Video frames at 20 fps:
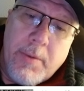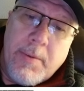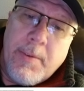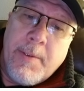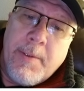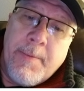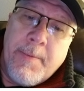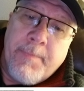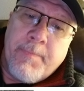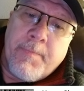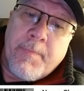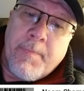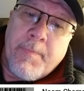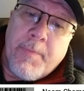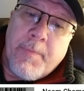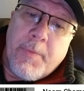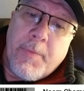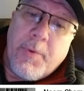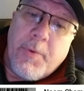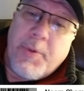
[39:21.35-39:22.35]

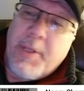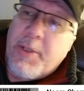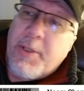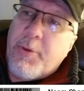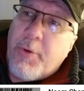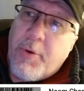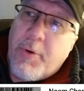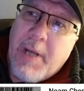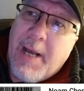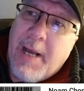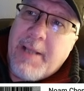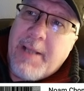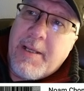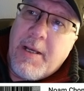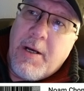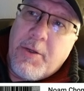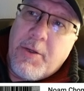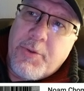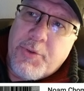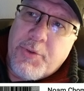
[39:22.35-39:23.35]
Do you think they're going to
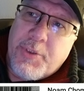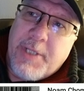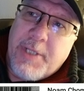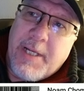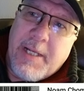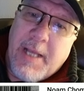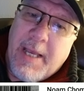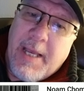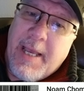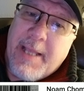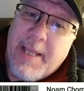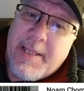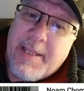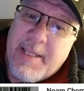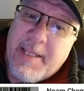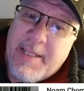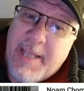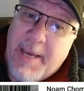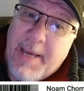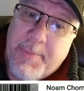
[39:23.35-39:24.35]
understand at the
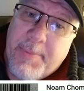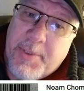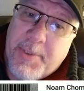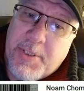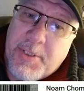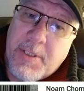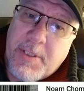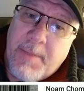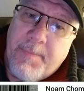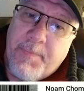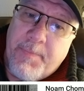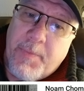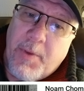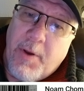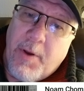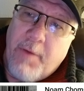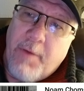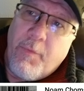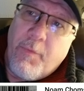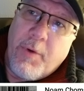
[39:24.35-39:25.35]
depths
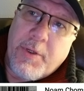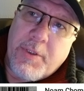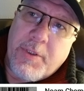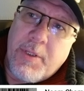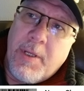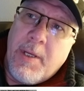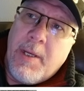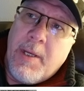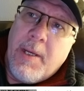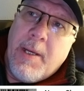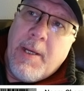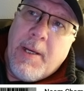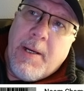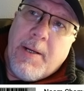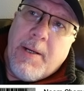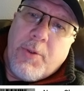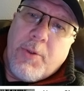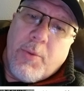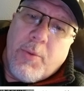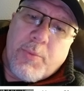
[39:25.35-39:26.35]
of what
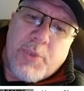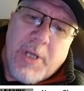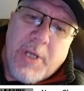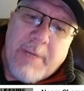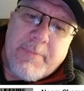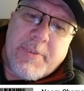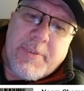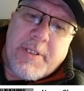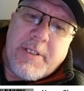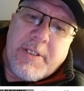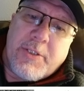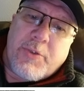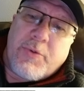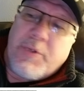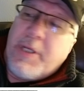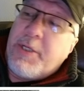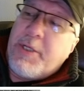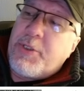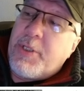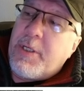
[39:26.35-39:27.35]
Noam Chomsky is
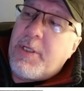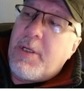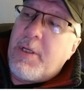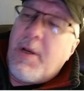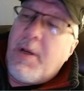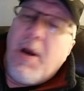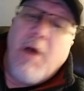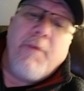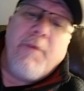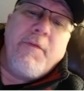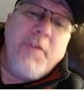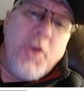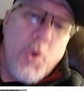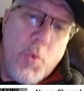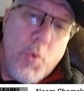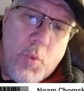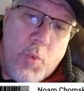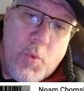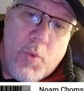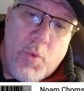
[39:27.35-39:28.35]
teaching? A
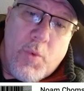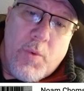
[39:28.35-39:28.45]
few.